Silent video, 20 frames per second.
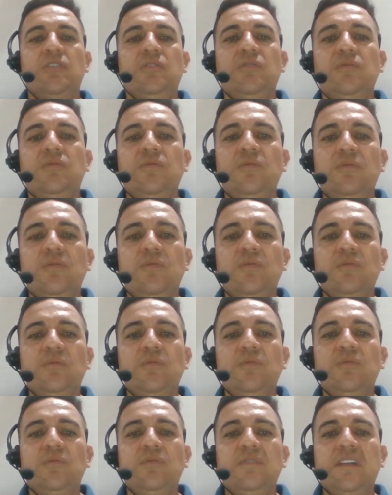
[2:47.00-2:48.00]

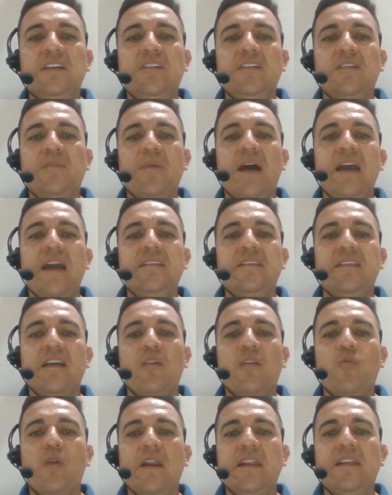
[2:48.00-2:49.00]
to determine the
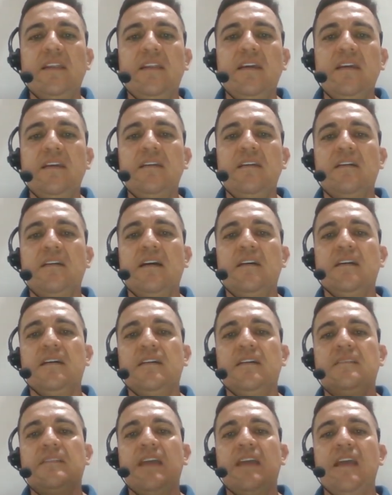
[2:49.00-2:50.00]
quantity
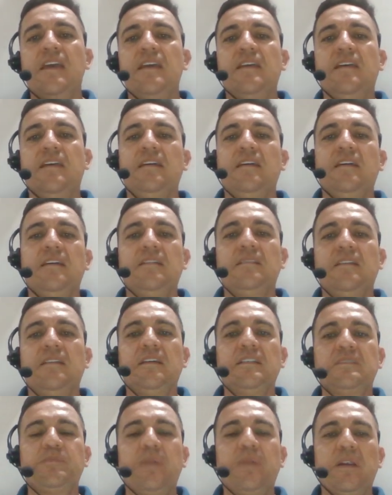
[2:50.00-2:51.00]
taken
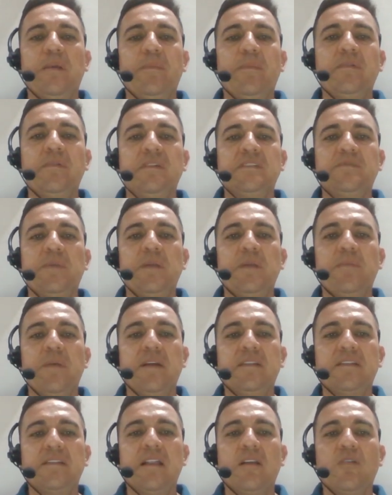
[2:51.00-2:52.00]
the
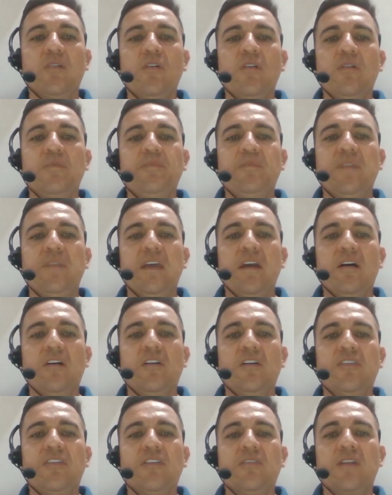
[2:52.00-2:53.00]
experimental group, the
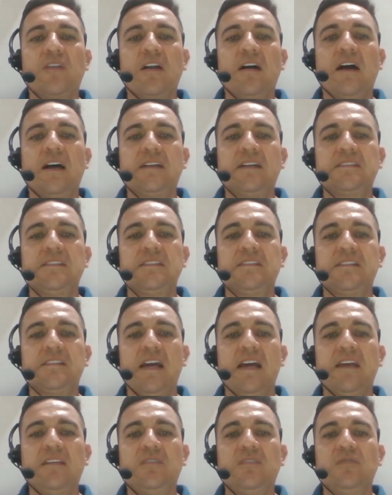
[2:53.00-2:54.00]
author has
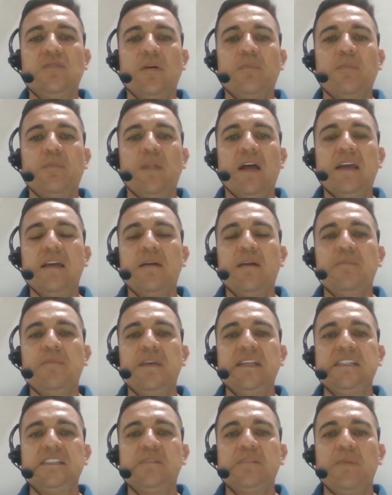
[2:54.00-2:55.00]
decided to apply a
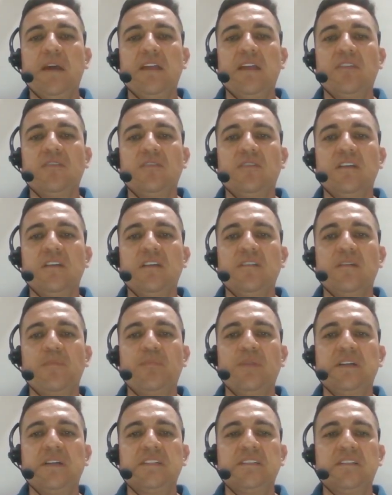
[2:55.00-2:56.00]
mixed method in the
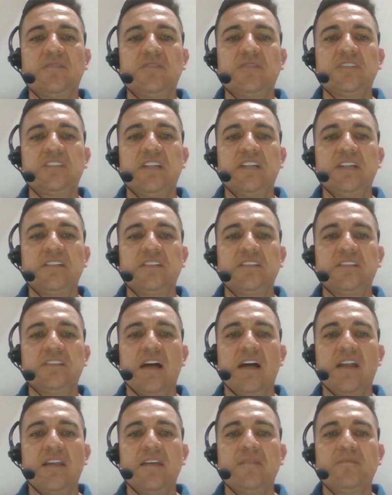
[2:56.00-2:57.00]
present research
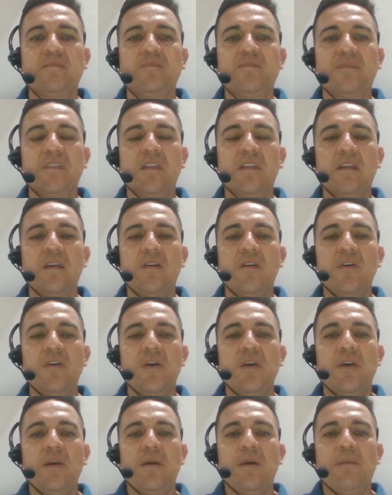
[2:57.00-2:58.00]
study.
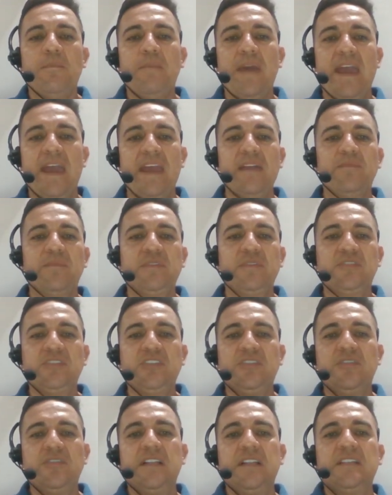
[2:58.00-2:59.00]
Main
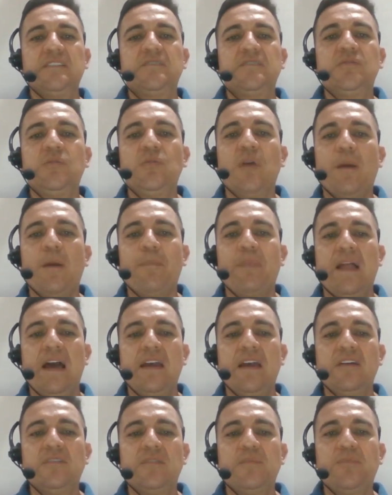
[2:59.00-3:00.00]
materials to
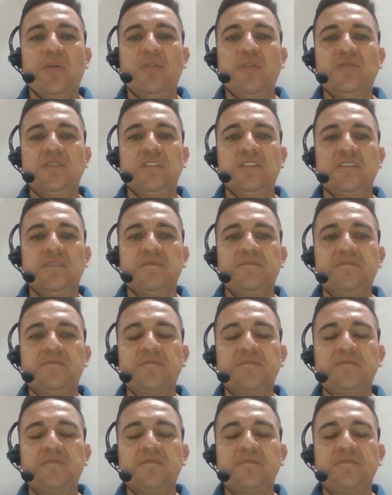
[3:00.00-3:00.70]
apply on the process.